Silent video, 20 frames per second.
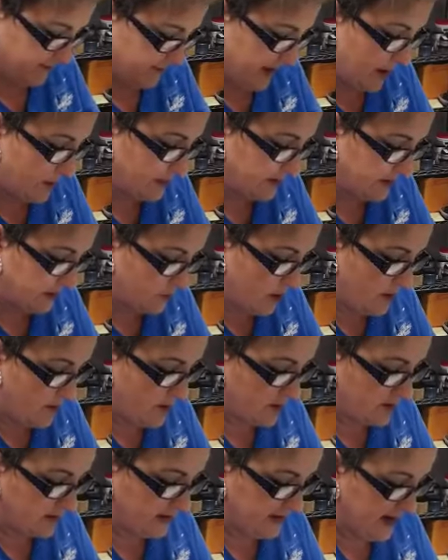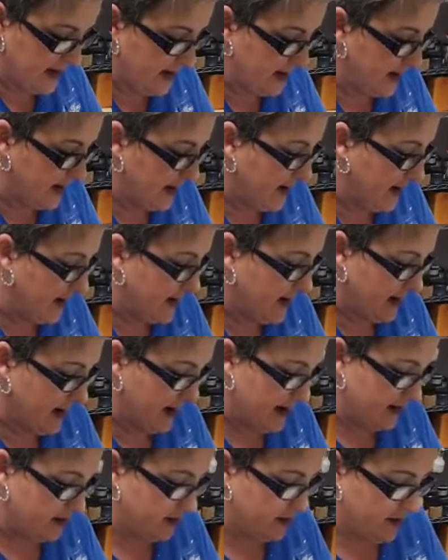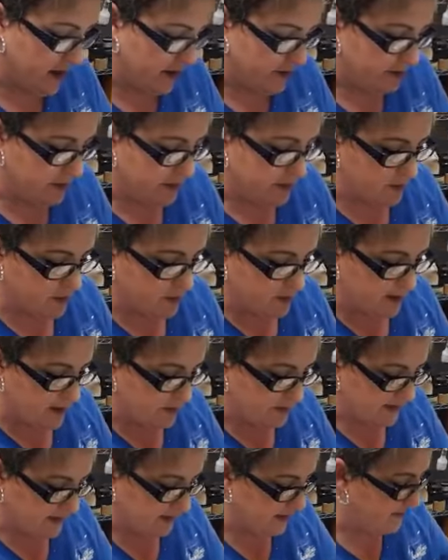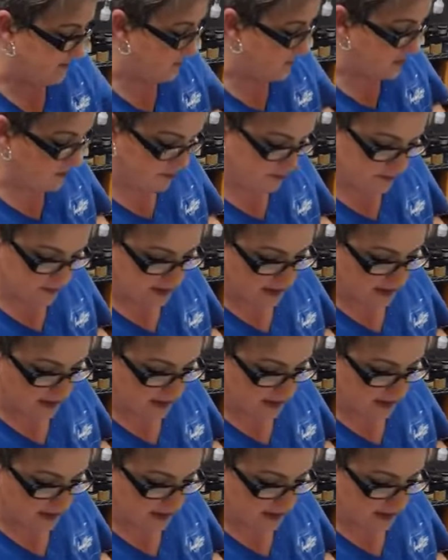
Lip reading: I went to Walmart today and I could not remember what I was there for.